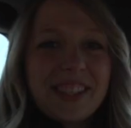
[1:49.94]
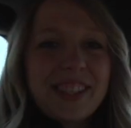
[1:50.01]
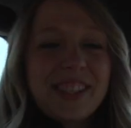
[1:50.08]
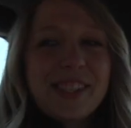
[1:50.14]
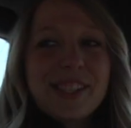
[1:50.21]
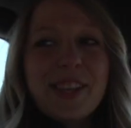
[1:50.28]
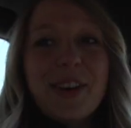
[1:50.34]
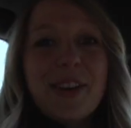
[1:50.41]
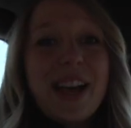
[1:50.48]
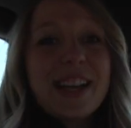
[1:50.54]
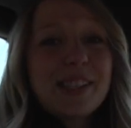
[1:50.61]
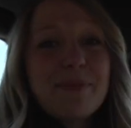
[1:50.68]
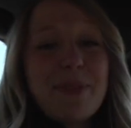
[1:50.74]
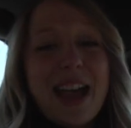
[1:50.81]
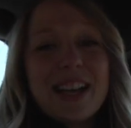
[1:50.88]
So
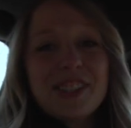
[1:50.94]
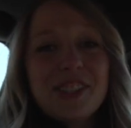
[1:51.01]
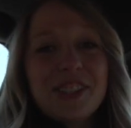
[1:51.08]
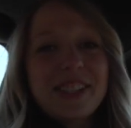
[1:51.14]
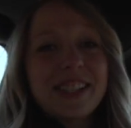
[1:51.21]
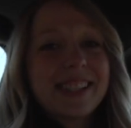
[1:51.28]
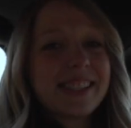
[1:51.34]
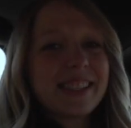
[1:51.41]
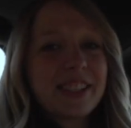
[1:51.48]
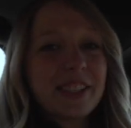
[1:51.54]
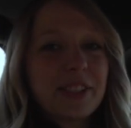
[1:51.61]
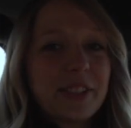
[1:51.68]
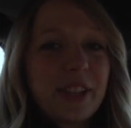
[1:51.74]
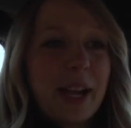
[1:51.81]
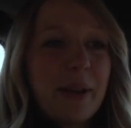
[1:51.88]
as a passenger, it's a
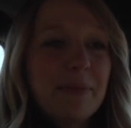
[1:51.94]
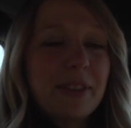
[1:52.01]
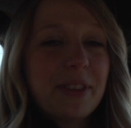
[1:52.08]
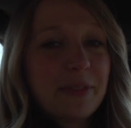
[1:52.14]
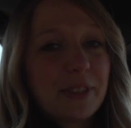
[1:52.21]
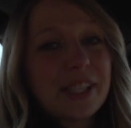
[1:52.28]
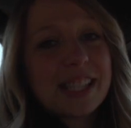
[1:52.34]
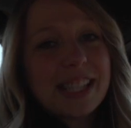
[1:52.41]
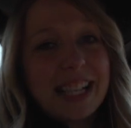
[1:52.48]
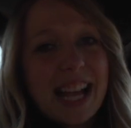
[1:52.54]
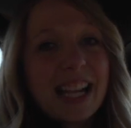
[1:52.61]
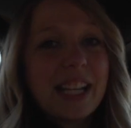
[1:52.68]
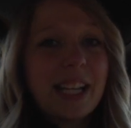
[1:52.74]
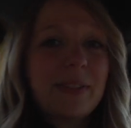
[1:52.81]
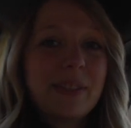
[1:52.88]
little cramped. The first thing
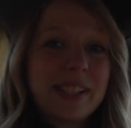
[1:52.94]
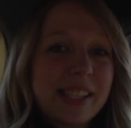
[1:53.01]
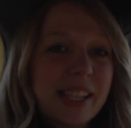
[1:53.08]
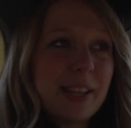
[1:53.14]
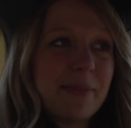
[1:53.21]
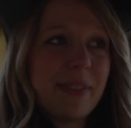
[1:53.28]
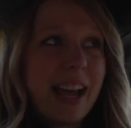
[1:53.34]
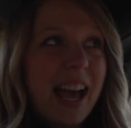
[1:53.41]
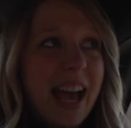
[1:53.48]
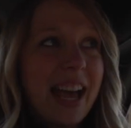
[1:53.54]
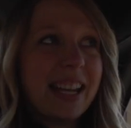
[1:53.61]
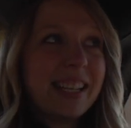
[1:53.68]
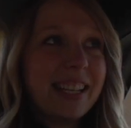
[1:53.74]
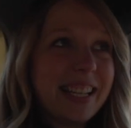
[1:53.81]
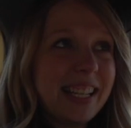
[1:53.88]
I did was hit my
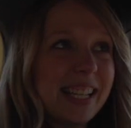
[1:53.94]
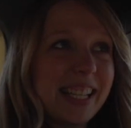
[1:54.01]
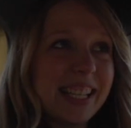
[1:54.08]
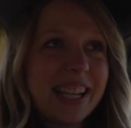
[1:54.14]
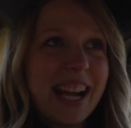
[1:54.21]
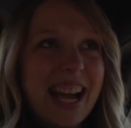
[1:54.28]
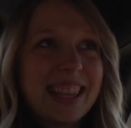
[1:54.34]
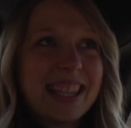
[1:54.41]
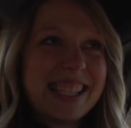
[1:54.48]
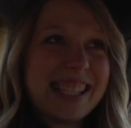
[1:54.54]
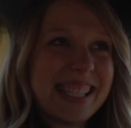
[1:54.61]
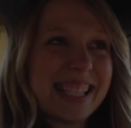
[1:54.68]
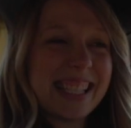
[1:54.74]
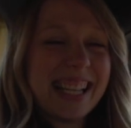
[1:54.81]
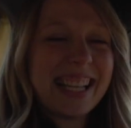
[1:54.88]
head here on the
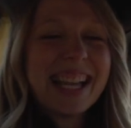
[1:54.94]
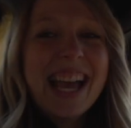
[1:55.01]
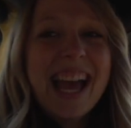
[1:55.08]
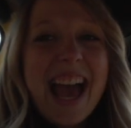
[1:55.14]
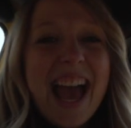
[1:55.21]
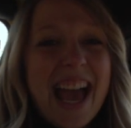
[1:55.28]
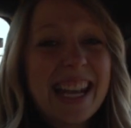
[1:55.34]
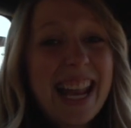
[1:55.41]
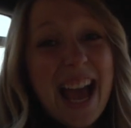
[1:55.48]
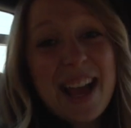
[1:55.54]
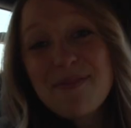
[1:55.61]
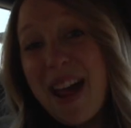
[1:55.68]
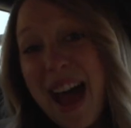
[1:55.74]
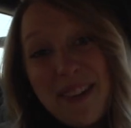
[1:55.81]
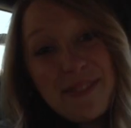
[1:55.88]
ceiling, and
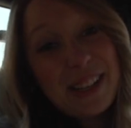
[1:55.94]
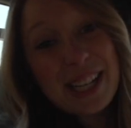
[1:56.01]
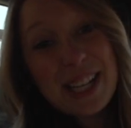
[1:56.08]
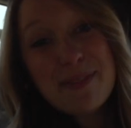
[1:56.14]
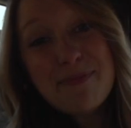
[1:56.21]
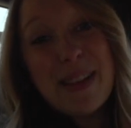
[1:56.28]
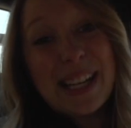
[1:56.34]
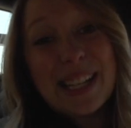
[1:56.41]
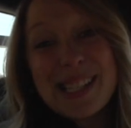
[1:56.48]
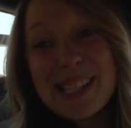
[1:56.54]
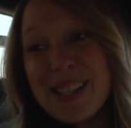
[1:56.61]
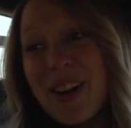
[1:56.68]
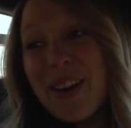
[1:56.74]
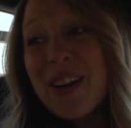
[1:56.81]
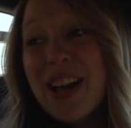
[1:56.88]
I'm not very big,
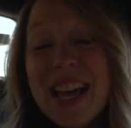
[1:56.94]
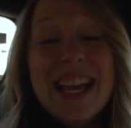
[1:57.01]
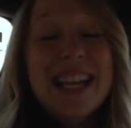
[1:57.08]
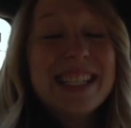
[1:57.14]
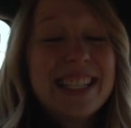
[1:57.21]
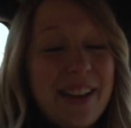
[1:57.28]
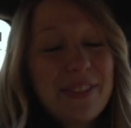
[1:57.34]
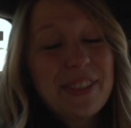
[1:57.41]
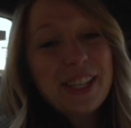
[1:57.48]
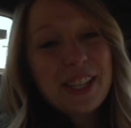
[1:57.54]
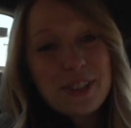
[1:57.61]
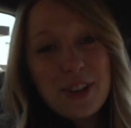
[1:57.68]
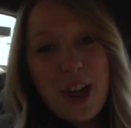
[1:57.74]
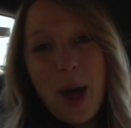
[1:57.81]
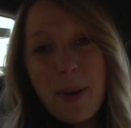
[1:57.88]
so definitely
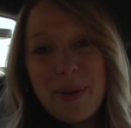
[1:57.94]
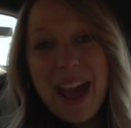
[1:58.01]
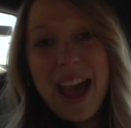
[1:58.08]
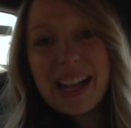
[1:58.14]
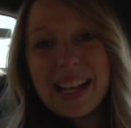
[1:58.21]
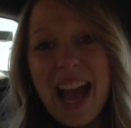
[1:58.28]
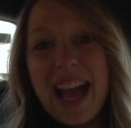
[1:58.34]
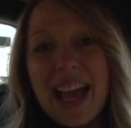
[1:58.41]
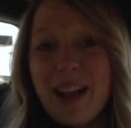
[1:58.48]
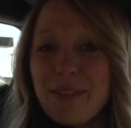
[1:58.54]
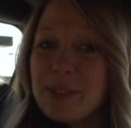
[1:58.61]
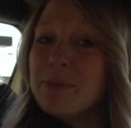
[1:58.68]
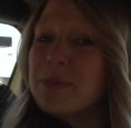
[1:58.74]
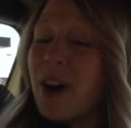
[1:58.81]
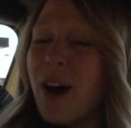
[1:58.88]
a drawback. I have
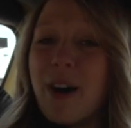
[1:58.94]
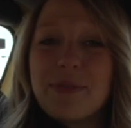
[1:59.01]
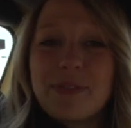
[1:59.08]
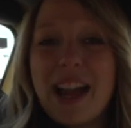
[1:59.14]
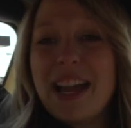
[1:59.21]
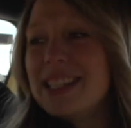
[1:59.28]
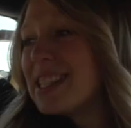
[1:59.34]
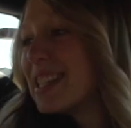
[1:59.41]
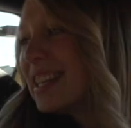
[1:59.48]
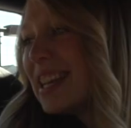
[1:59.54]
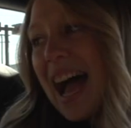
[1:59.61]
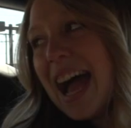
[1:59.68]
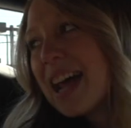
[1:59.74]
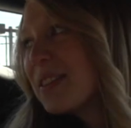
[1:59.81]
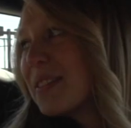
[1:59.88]
some tall friends, and
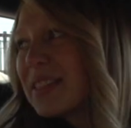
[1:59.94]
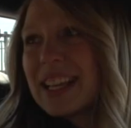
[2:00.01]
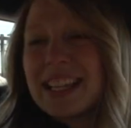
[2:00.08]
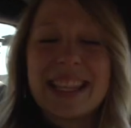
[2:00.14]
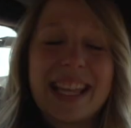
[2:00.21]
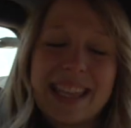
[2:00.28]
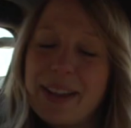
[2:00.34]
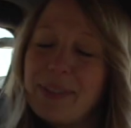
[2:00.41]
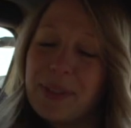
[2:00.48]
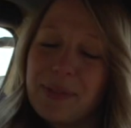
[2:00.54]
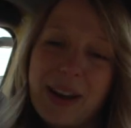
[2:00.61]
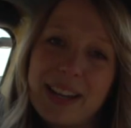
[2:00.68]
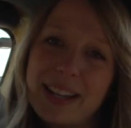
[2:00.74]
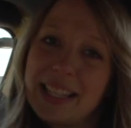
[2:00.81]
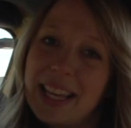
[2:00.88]
I don't think that they would
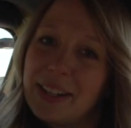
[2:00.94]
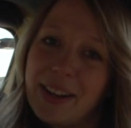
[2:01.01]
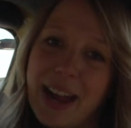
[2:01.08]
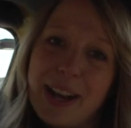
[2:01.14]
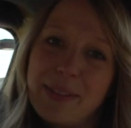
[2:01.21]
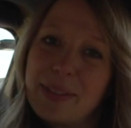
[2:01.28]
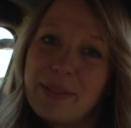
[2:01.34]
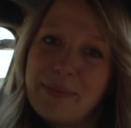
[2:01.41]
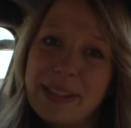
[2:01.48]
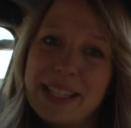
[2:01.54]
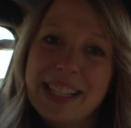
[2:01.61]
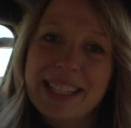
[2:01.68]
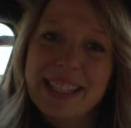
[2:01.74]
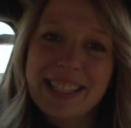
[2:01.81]
want to get a ride with me.